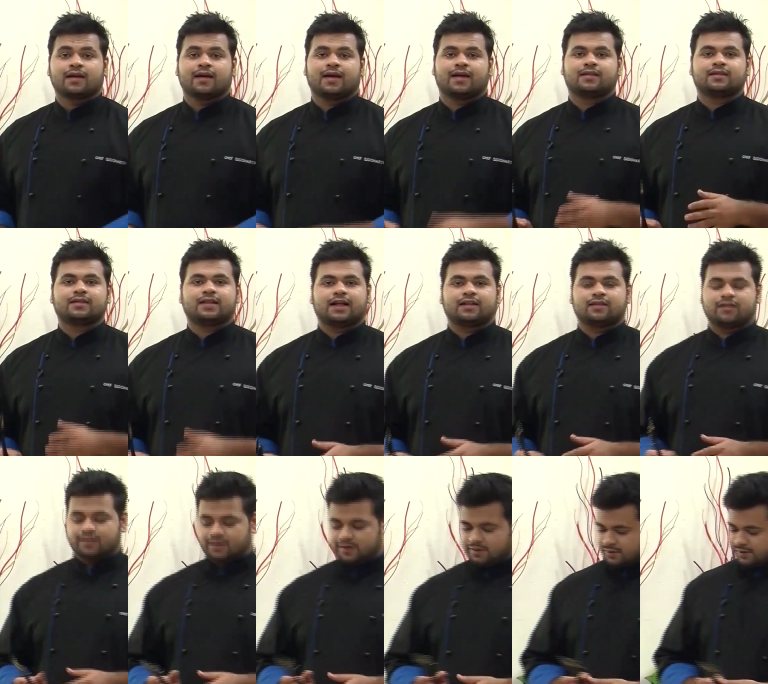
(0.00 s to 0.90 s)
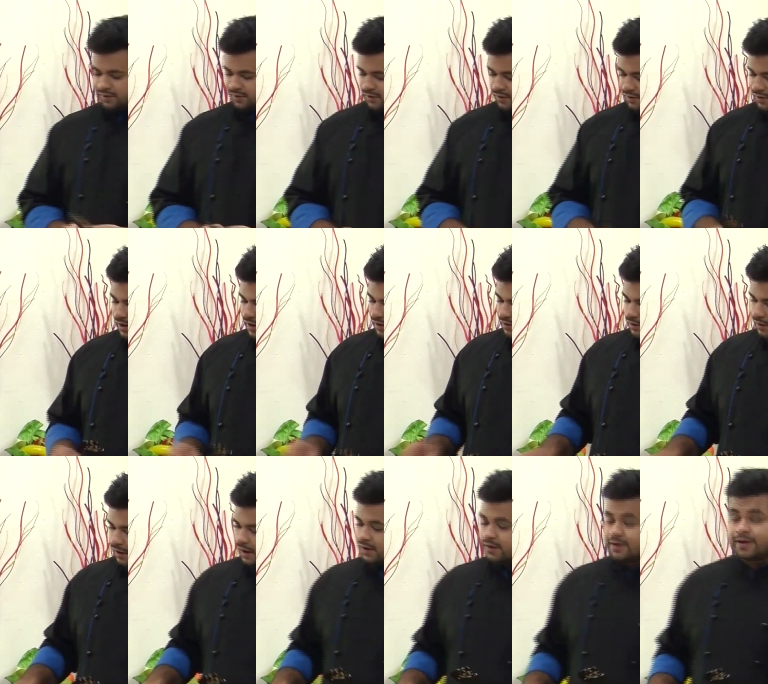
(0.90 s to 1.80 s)
and that's it this is
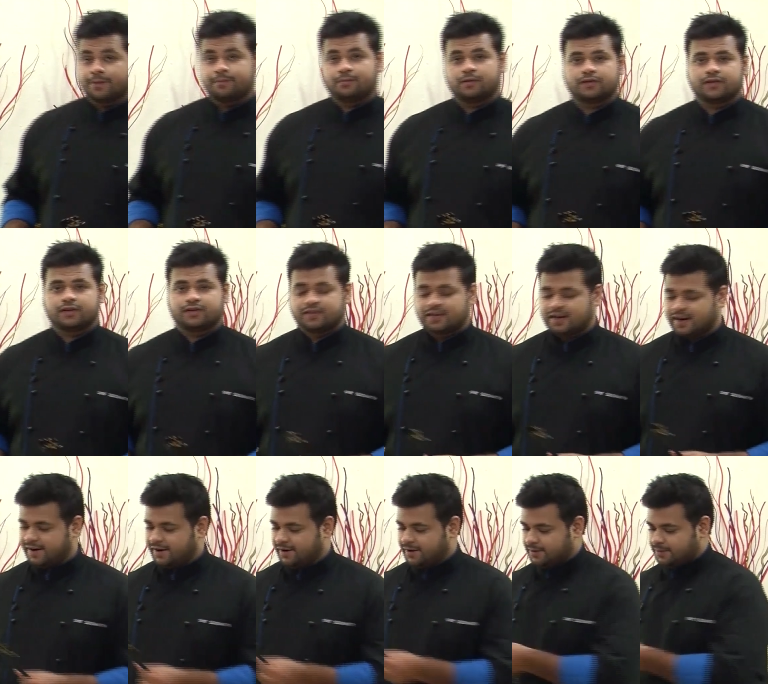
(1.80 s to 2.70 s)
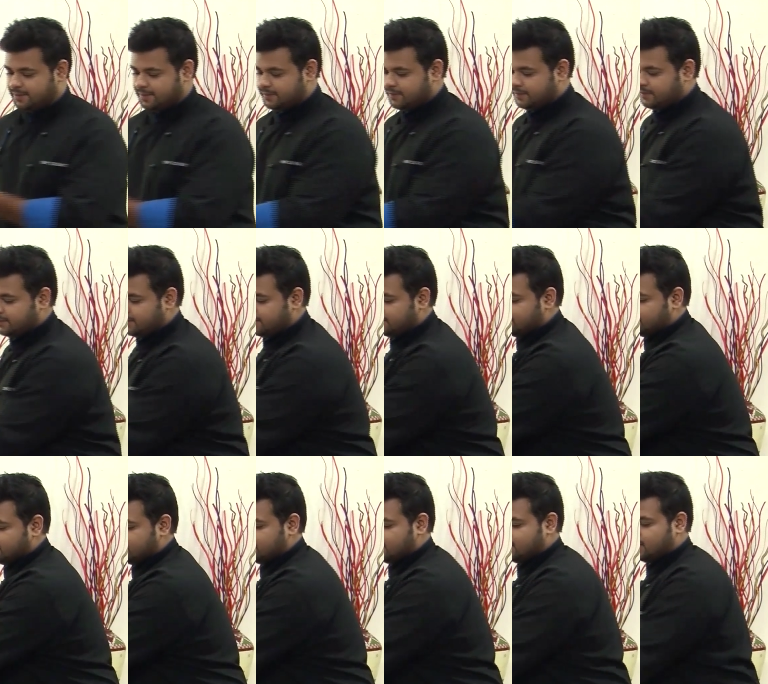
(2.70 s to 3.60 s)
done I'll keep this aside
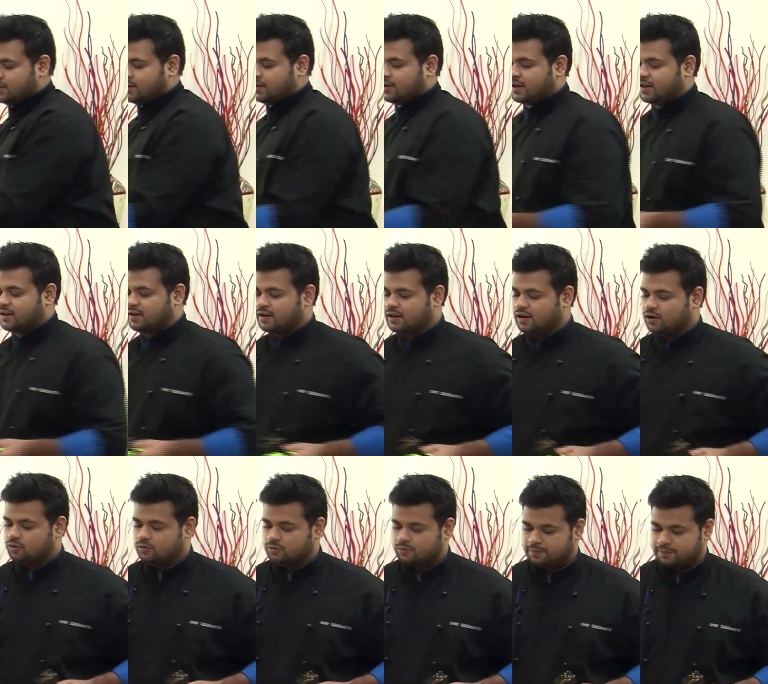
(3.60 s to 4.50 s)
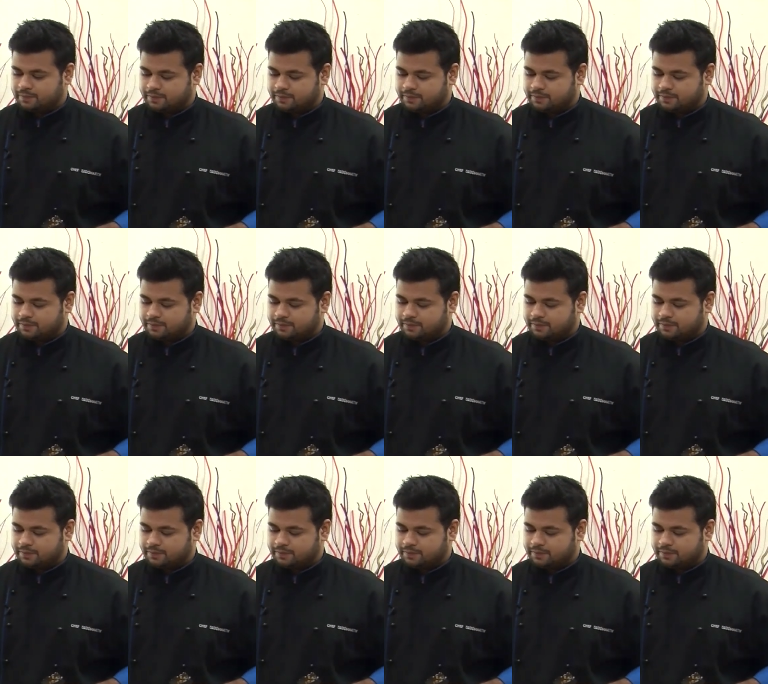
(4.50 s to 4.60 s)
and now